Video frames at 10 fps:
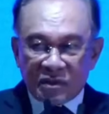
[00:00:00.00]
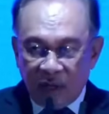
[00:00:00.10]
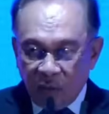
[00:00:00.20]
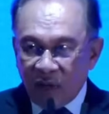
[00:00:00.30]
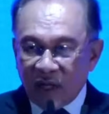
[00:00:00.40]

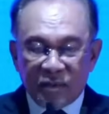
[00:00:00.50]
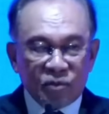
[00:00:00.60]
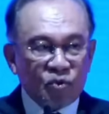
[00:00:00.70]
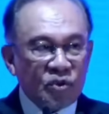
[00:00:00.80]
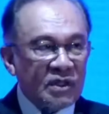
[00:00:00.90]
I
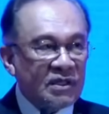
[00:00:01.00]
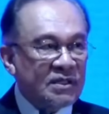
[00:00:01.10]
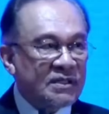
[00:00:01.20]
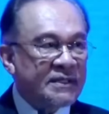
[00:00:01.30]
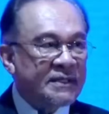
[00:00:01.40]
welcome you to
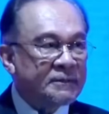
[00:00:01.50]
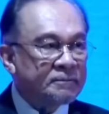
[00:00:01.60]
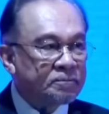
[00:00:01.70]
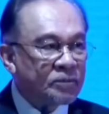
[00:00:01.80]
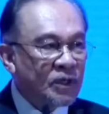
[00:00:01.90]
this
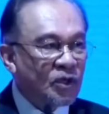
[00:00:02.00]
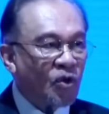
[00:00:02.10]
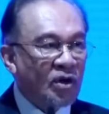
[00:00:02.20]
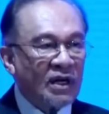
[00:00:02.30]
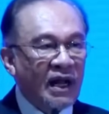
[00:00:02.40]

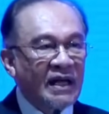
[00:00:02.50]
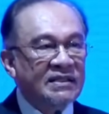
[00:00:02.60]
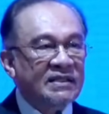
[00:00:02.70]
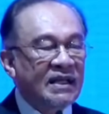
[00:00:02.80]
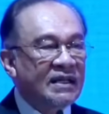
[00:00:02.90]
inaugural
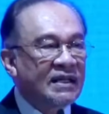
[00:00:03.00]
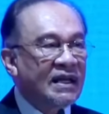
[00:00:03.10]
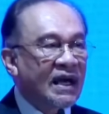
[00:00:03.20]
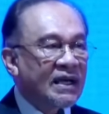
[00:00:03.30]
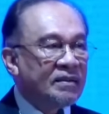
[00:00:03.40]
ASEAN
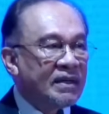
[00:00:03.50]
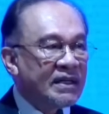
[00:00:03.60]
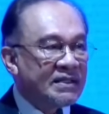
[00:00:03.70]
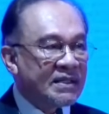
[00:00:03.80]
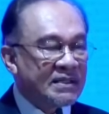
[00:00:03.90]
AI
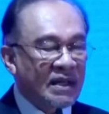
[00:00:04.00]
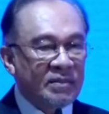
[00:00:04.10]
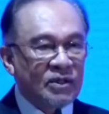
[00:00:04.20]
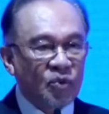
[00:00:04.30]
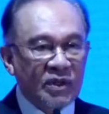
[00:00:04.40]
Malaysia
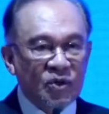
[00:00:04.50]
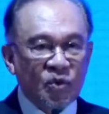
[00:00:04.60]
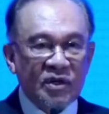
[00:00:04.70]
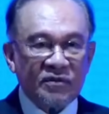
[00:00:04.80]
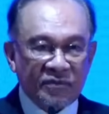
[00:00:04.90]
Summit
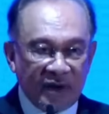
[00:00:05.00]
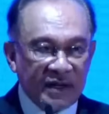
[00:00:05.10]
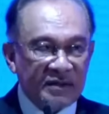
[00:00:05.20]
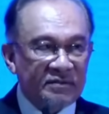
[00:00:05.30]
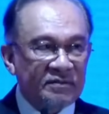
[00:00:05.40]

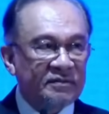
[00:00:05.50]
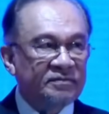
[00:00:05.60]
2025.